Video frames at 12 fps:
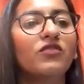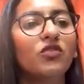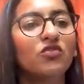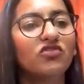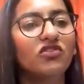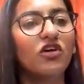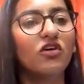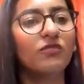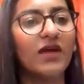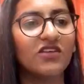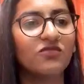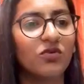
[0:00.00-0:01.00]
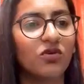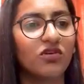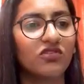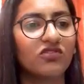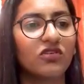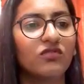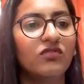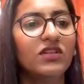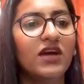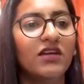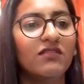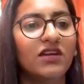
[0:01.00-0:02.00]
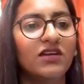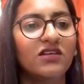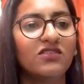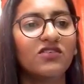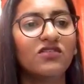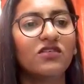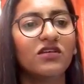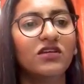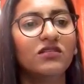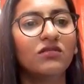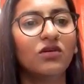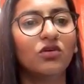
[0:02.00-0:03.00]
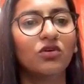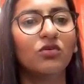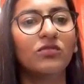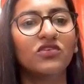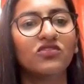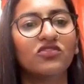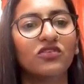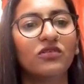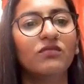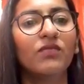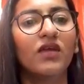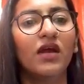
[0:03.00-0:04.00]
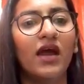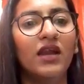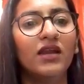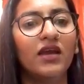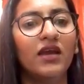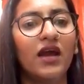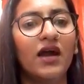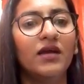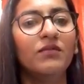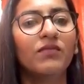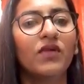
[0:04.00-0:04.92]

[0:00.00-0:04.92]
Future of batch production. With advantages in automation and AI,